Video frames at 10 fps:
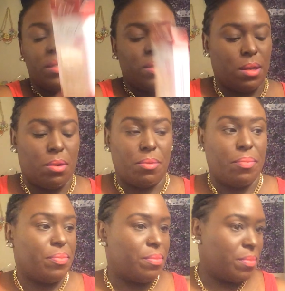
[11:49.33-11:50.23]
So
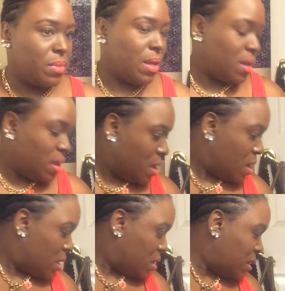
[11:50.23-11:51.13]

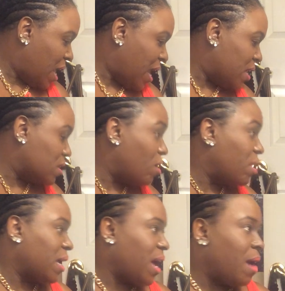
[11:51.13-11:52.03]
that is
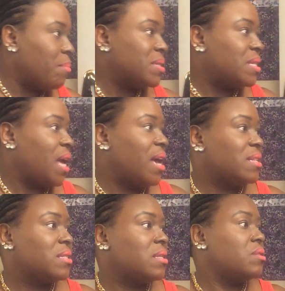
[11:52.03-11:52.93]
all I got
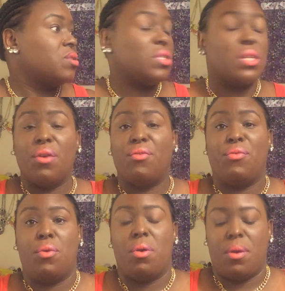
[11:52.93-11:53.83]
besides stuff
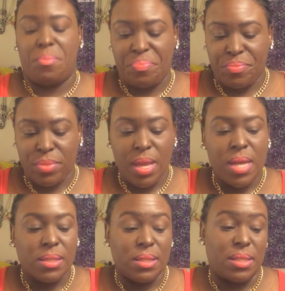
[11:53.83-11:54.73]
for.
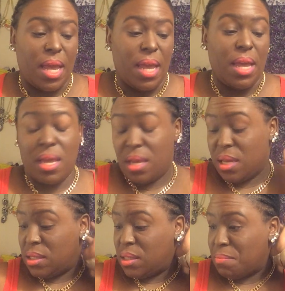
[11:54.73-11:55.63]
Today
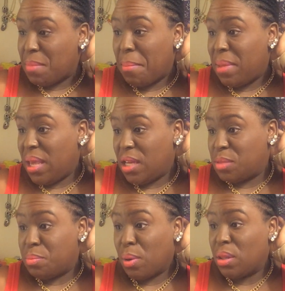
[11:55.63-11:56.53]
is my
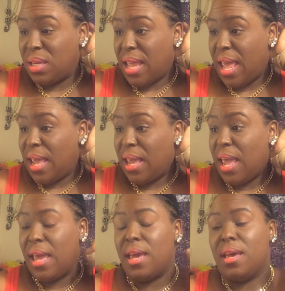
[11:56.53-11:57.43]
Mia's birthday
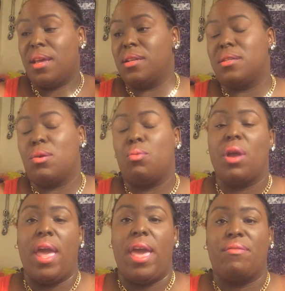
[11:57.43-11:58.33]
and
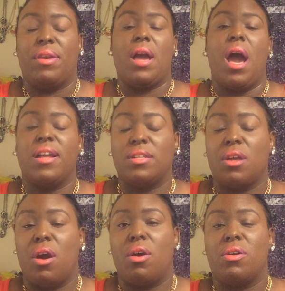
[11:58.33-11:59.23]
we're having hot
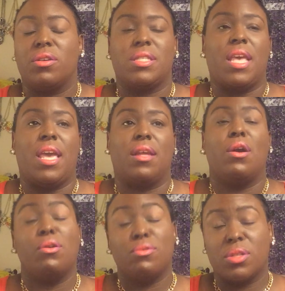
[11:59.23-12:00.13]
dogs and
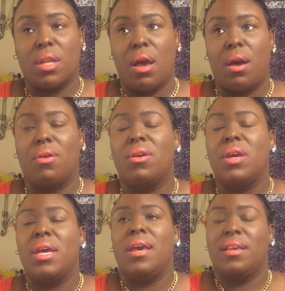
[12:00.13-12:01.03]
coleslaw,
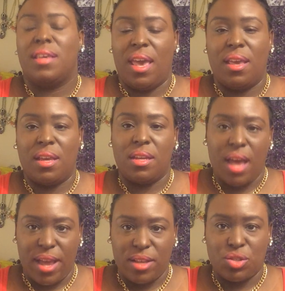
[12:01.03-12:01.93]
cake and
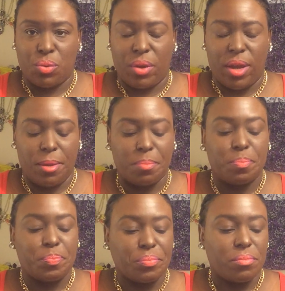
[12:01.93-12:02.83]
ice
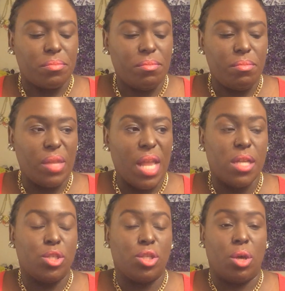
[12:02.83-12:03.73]
cream.
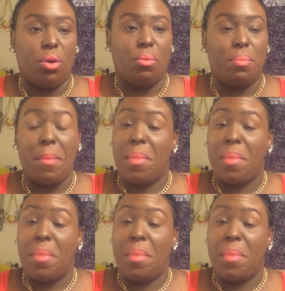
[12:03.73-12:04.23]
So my